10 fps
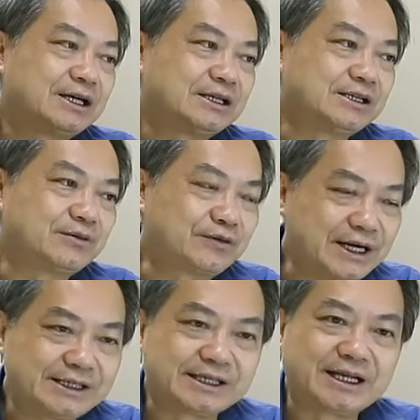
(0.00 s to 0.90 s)
In the
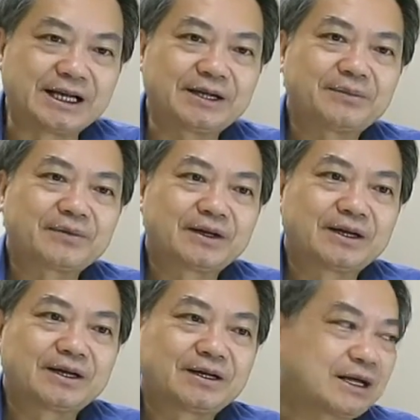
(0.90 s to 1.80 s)
reasoning,
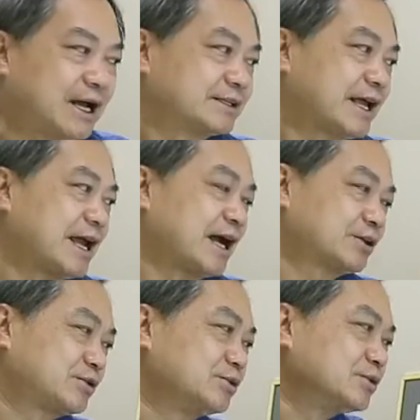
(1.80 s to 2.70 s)
there
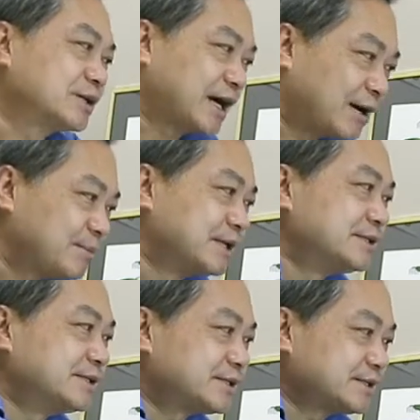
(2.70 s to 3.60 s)
are 2
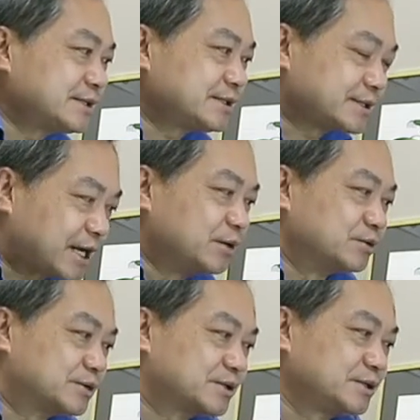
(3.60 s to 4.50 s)
common skills